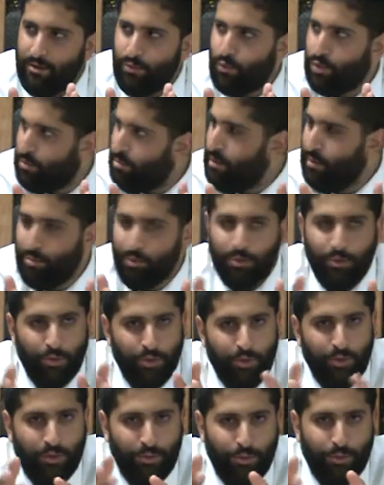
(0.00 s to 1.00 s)
with people
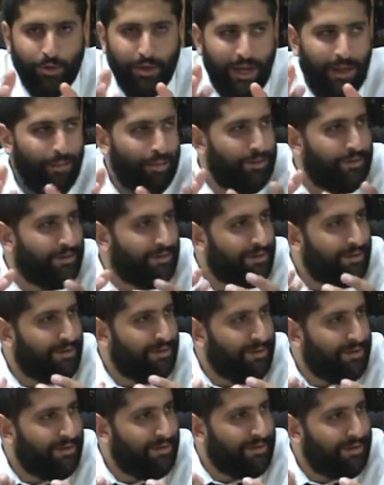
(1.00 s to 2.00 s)
who were able to
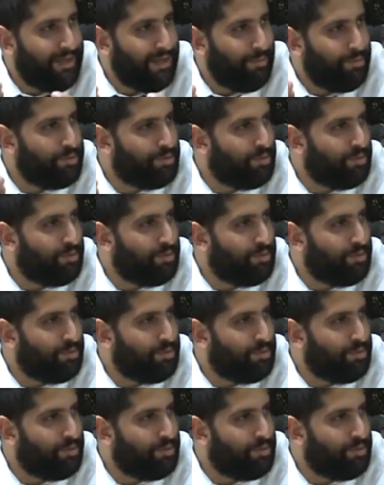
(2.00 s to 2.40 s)
keep a